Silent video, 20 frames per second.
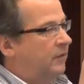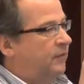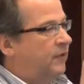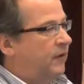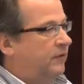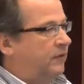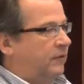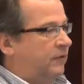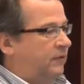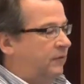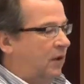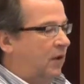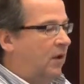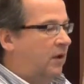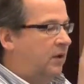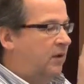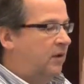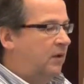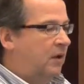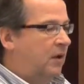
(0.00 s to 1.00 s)
fixed
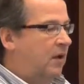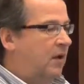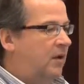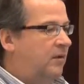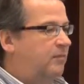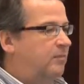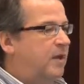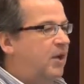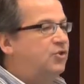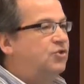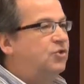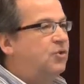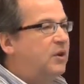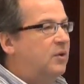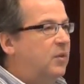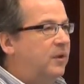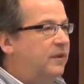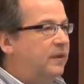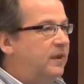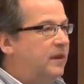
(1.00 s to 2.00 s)
on
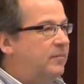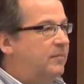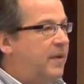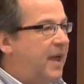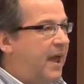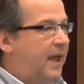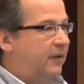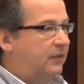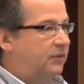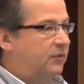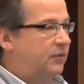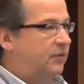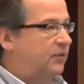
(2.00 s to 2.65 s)
measuring what the impacts